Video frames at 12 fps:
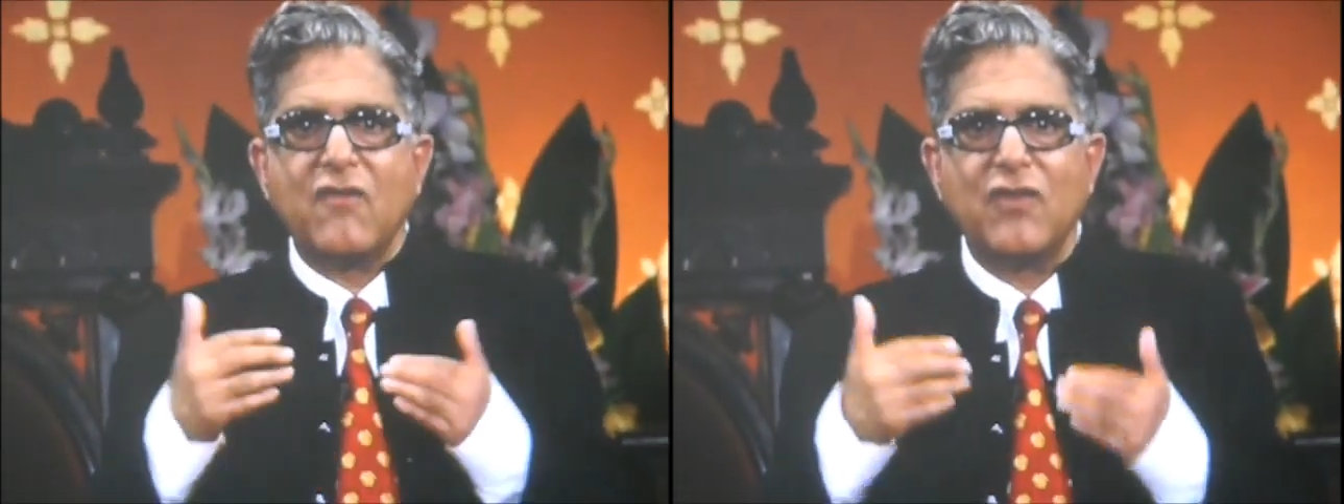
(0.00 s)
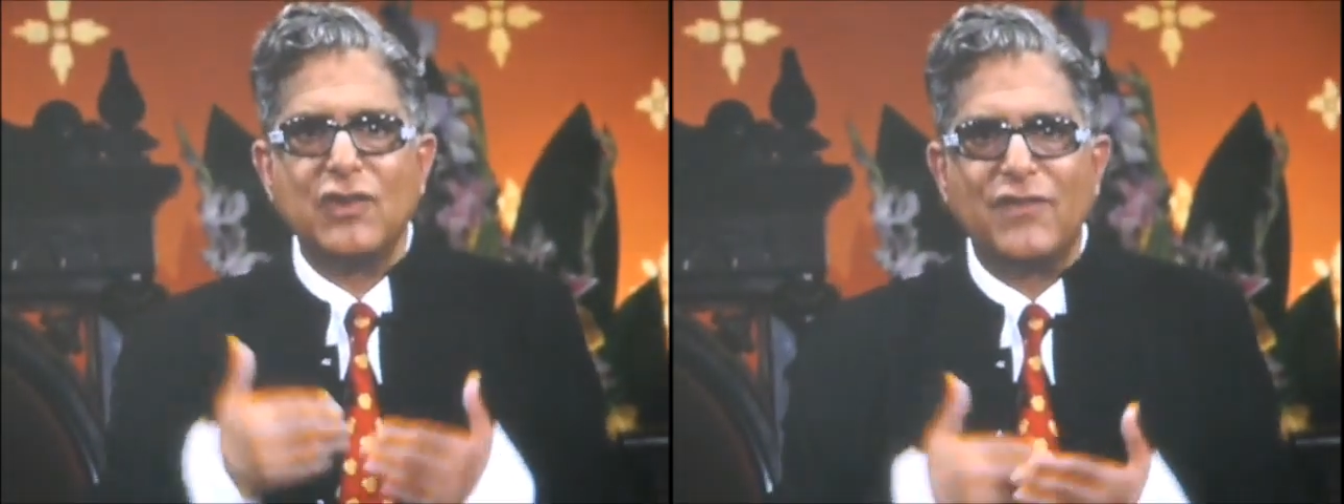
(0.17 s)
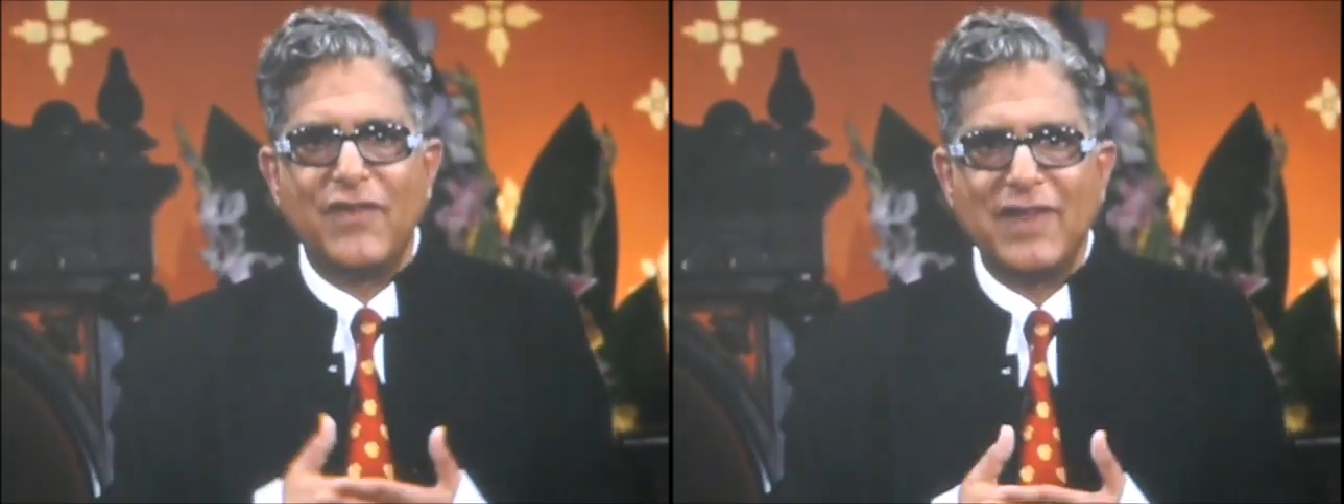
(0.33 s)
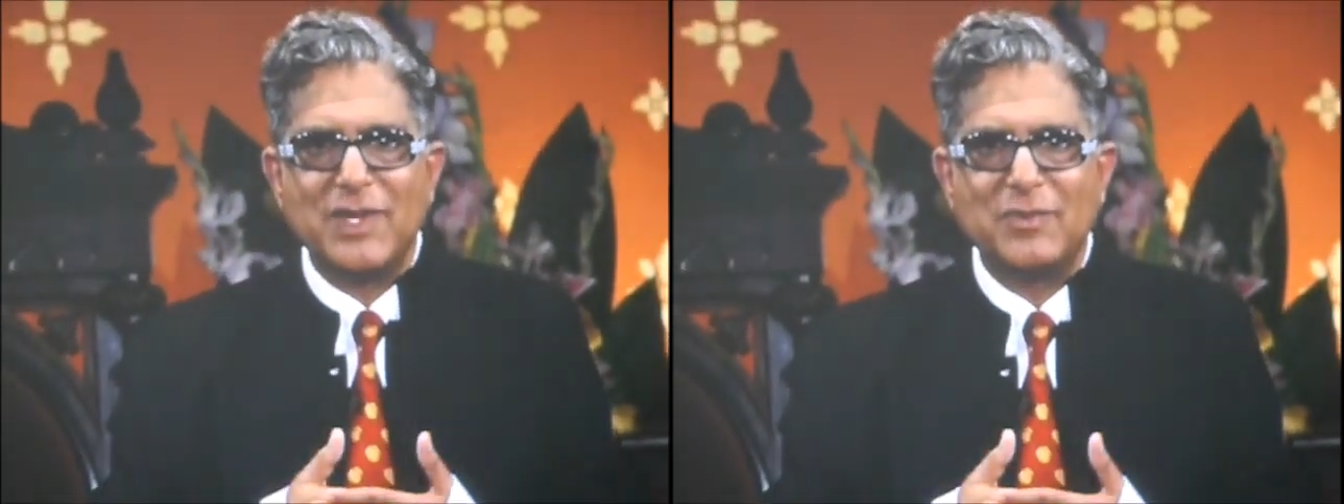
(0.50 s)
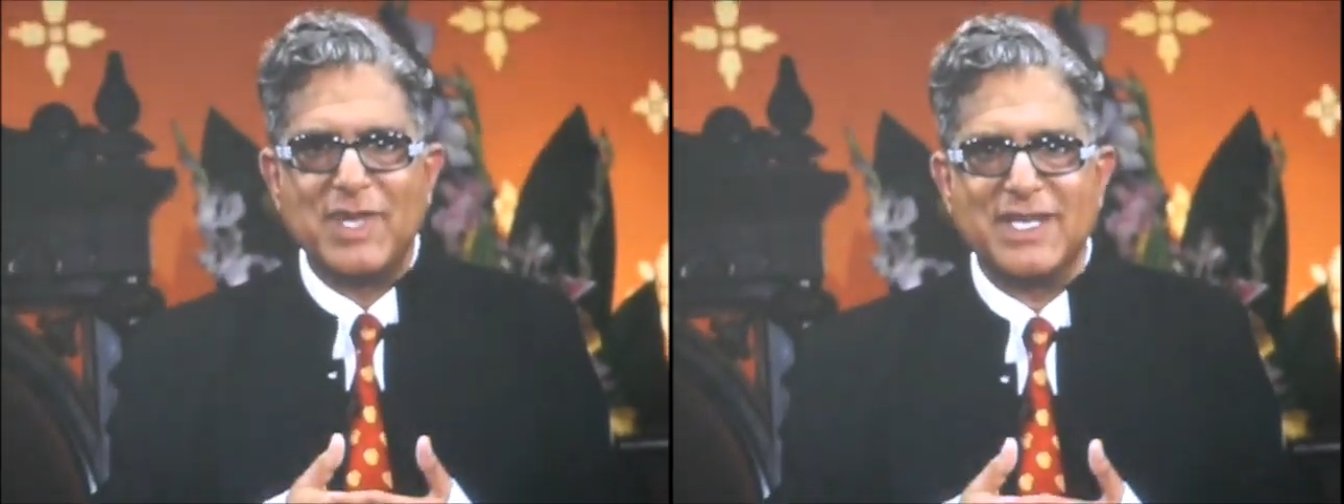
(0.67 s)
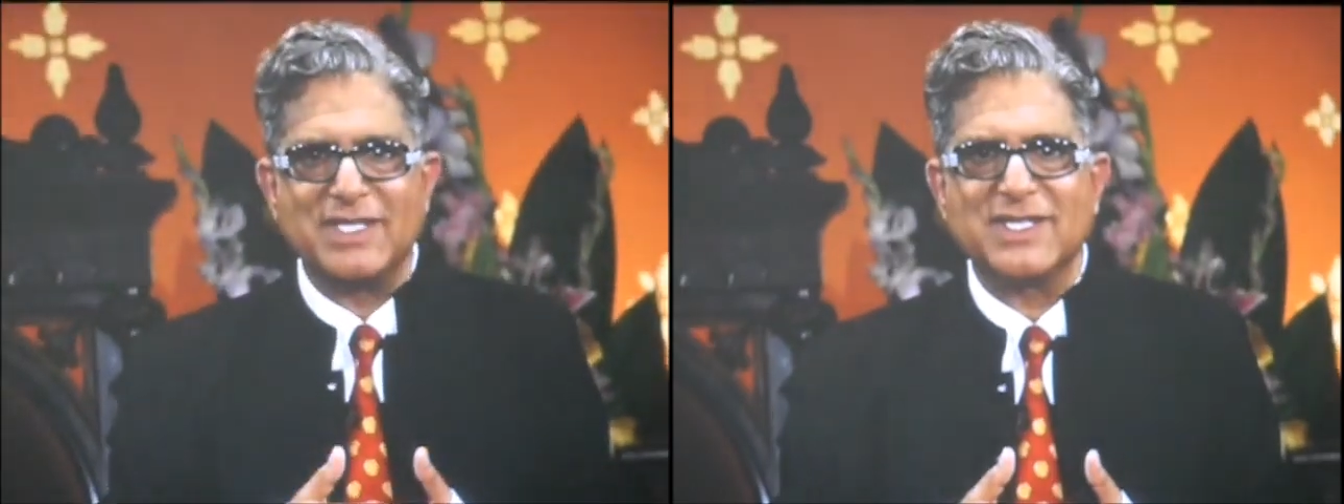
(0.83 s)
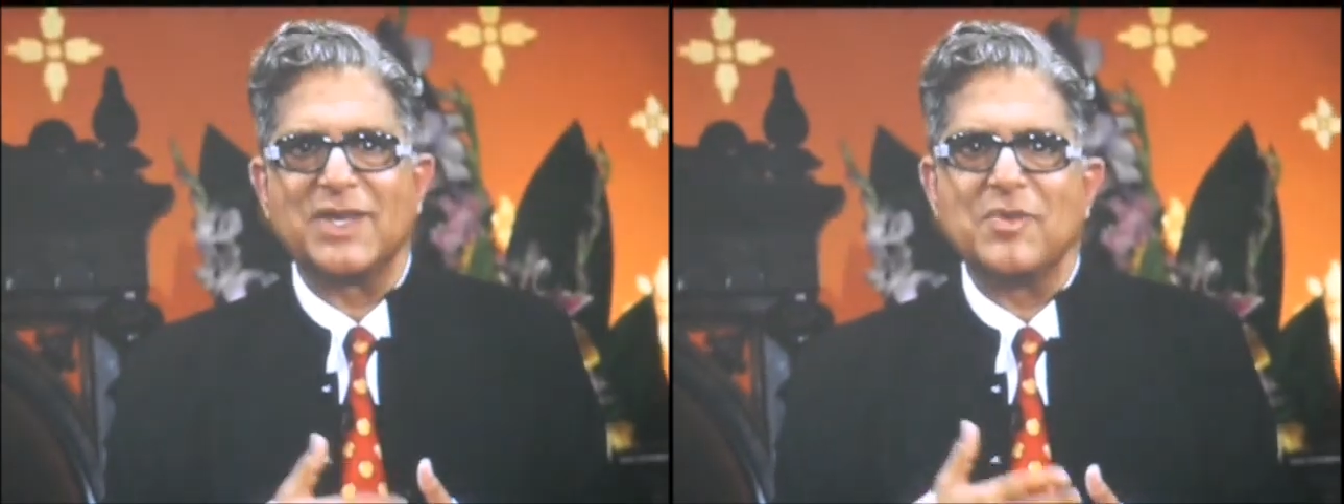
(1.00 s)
Fulfillment